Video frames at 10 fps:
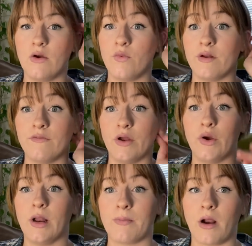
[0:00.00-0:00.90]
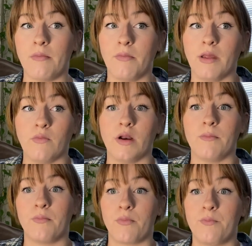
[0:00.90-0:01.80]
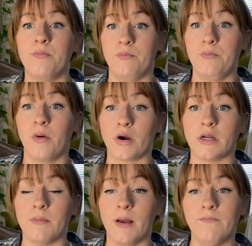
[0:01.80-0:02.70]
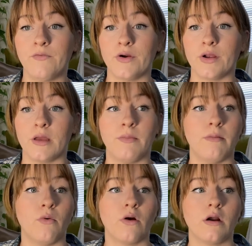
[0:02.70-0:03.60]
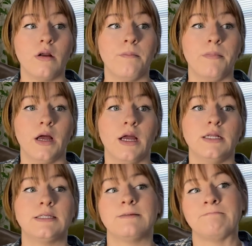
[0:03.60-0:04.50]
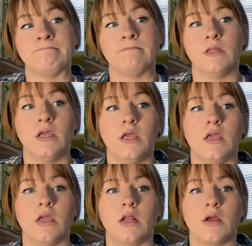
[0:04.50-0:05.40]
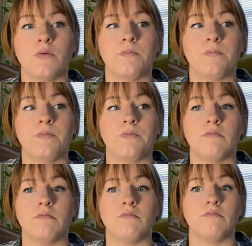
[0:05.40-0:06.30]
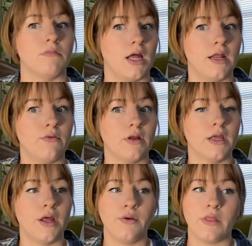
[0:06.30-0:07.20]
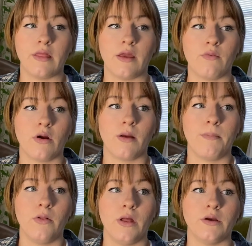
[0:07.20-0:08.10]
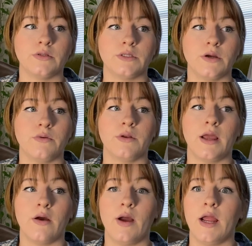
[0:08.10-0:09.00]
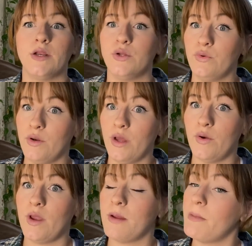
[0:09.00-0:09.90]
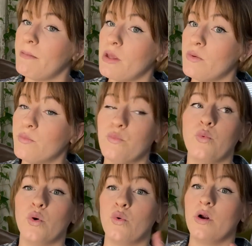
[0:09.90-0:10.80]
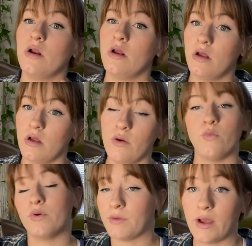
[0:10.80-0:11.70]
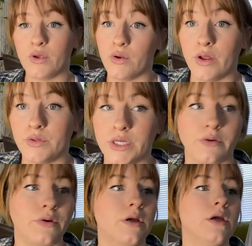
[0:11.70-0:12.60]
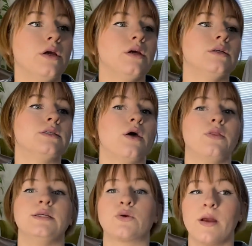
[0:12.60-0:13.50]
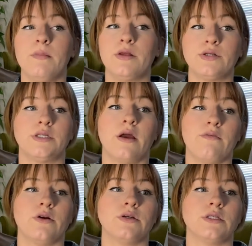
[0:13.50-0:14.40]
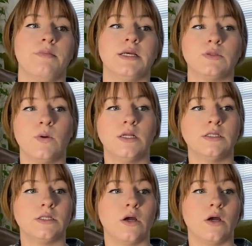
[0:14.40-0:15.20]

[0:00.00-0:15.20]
would have known, I probably would have marked them up for a good bit more, but I didn't really know that they were a bolo, so now I do know, and maybe you will, now you know too. So these grandmother Stovers, this one